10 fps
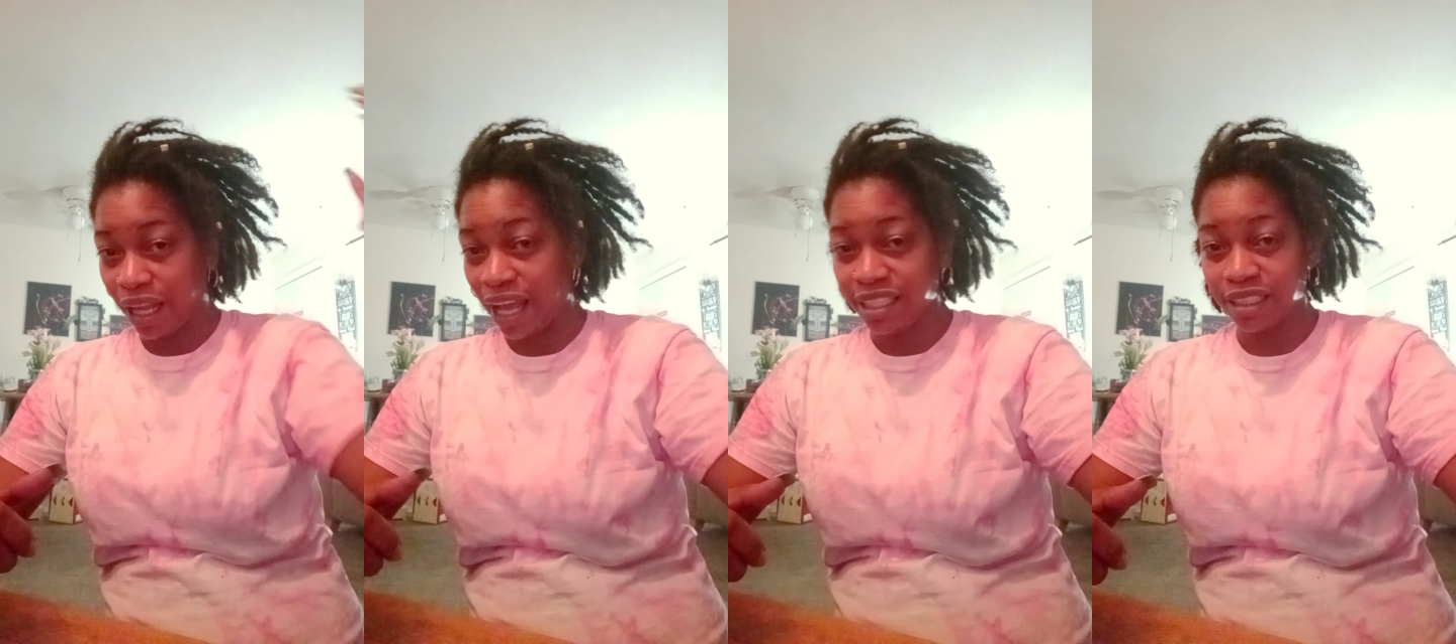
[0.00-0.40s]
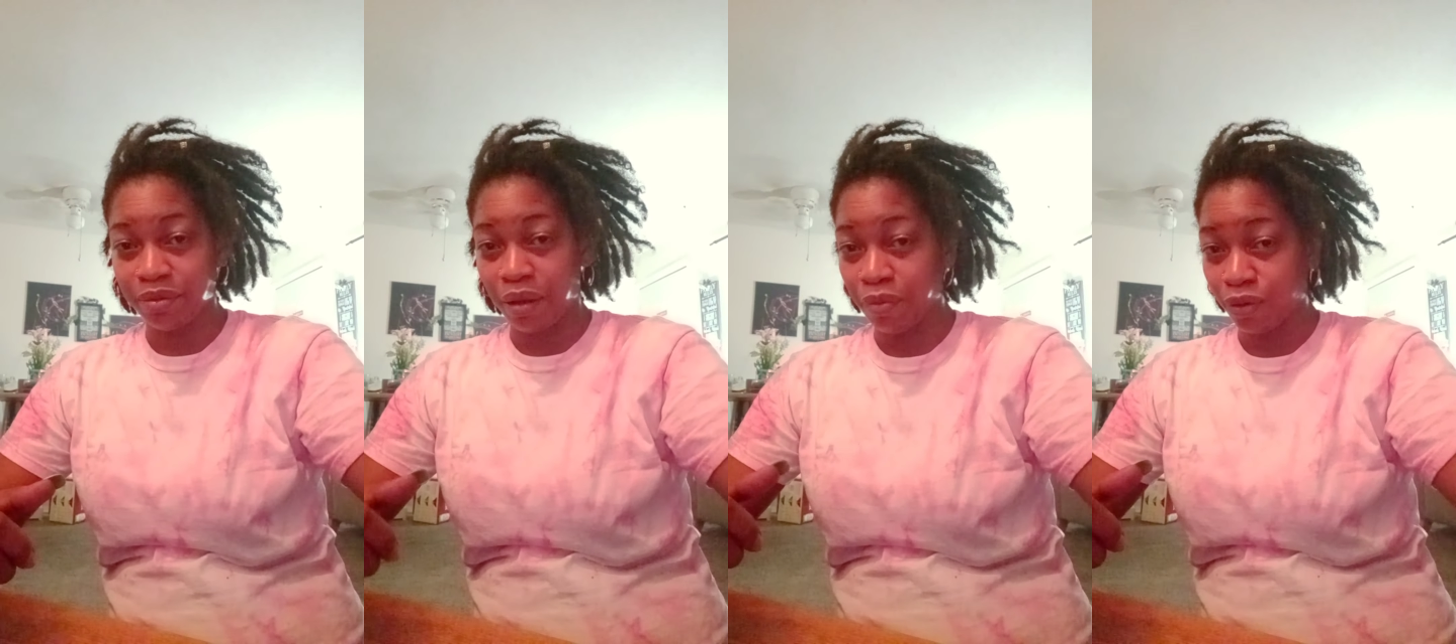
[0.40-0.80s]
I just
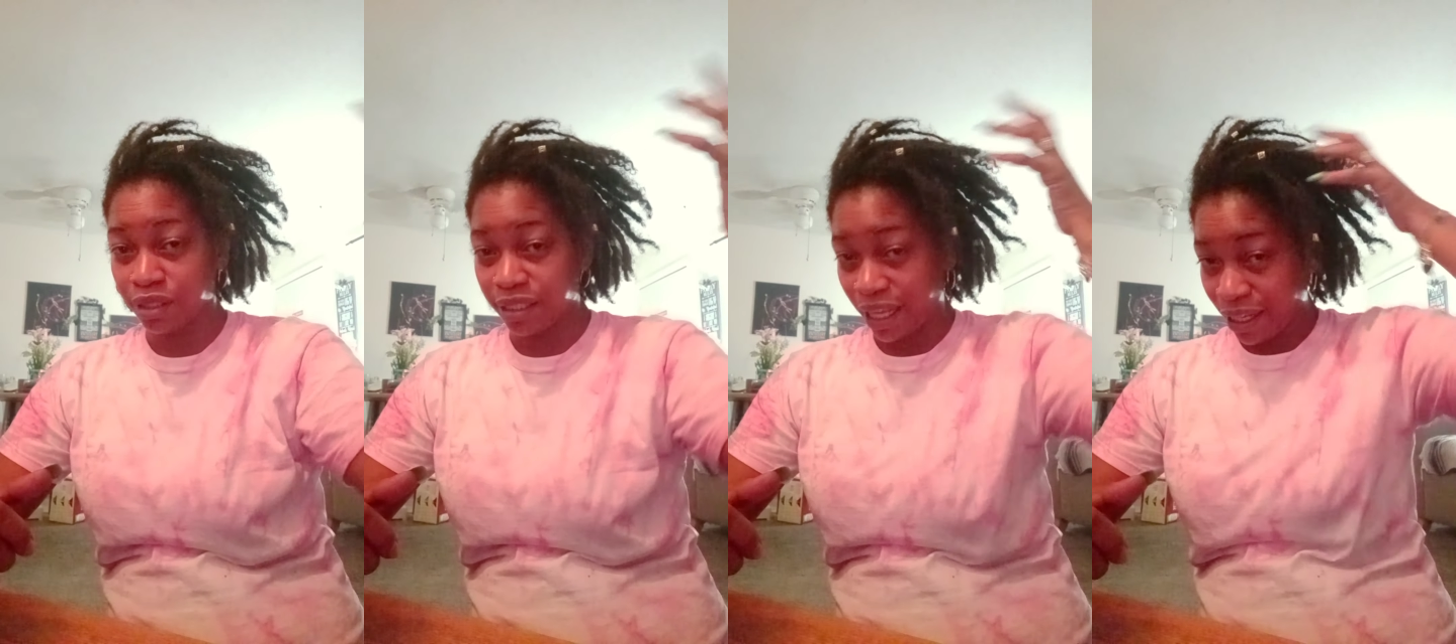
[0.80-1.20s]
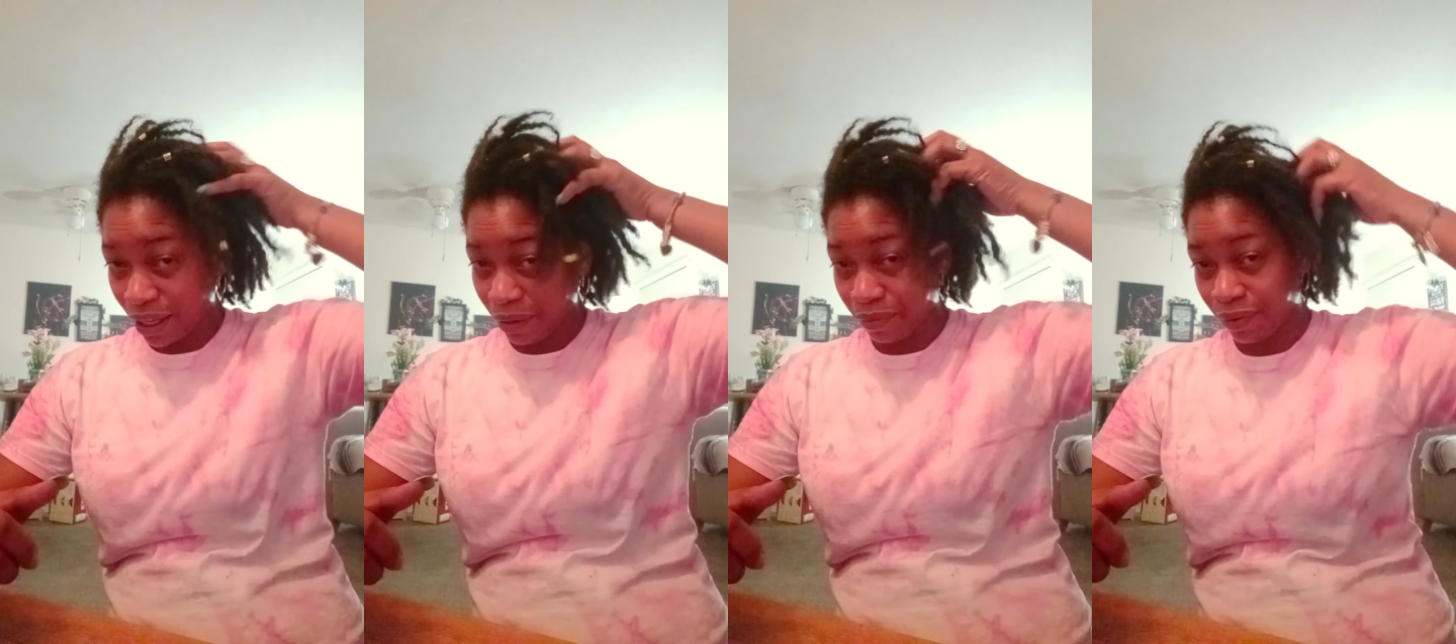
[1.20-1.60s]
made more stand
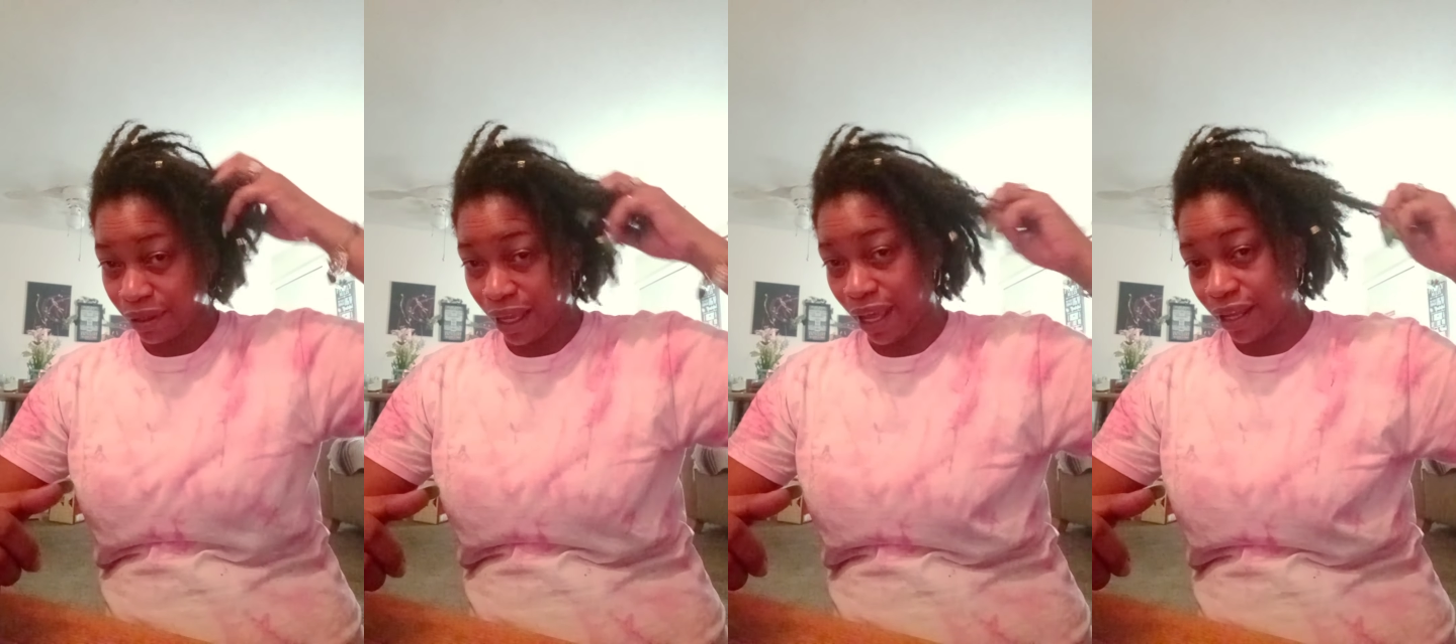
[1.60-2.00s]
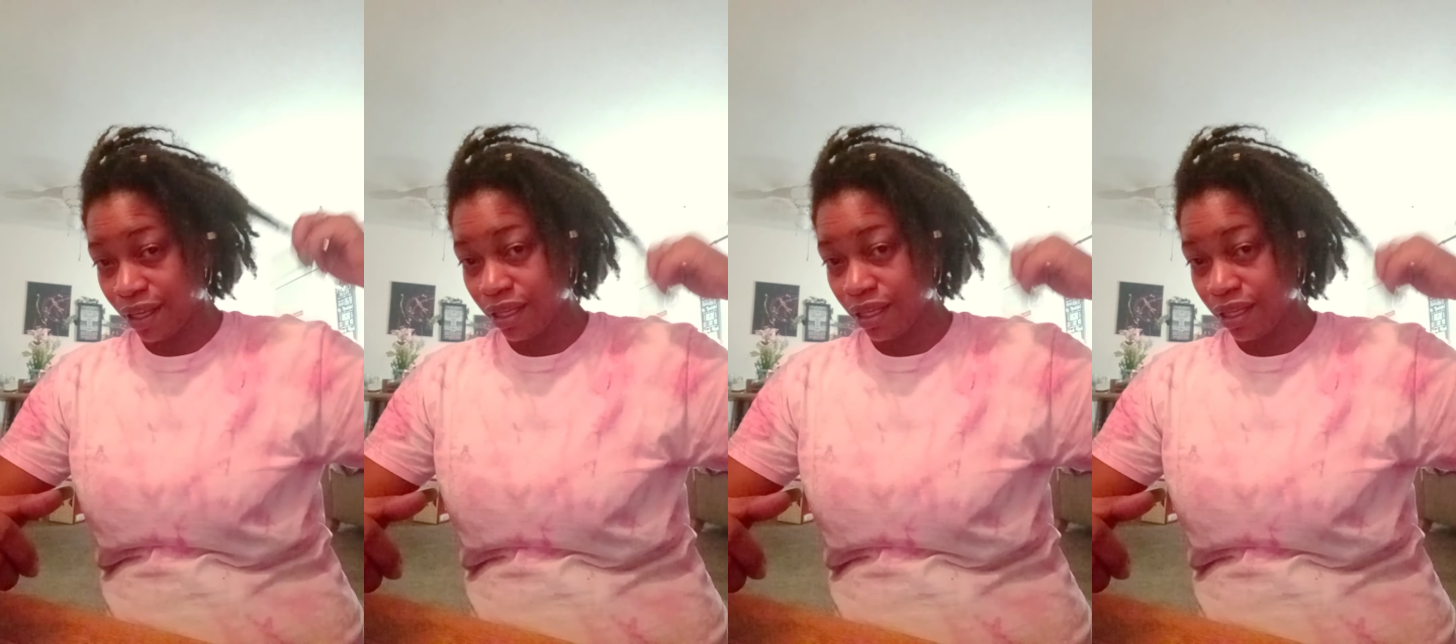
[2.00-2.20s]
up. Okay.